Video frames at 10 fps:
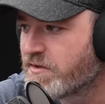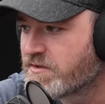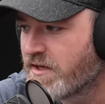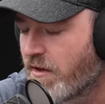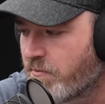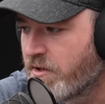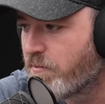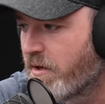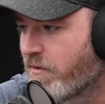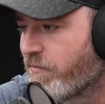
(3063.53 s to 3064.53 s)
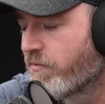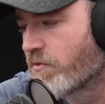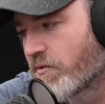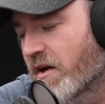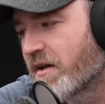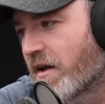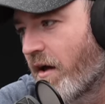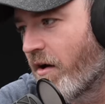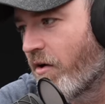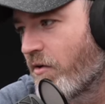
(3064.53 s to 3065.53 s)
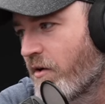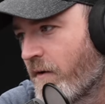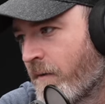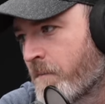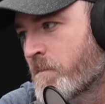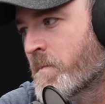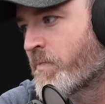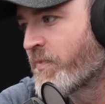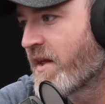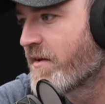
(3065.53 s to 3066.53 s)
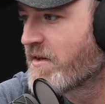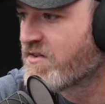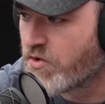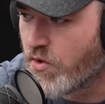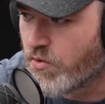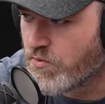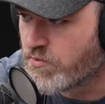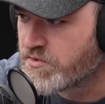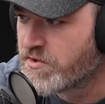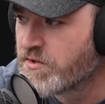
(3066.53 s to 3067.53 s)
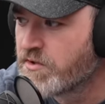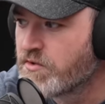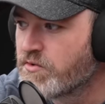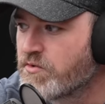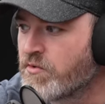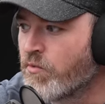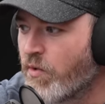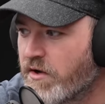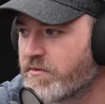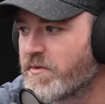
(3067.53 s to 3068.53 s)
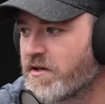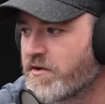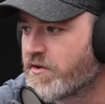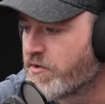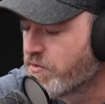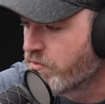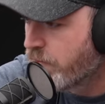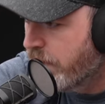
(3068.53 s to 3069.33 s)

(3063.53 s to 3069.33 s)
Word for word: Tell me a better fruit right now than a cold watermelon cube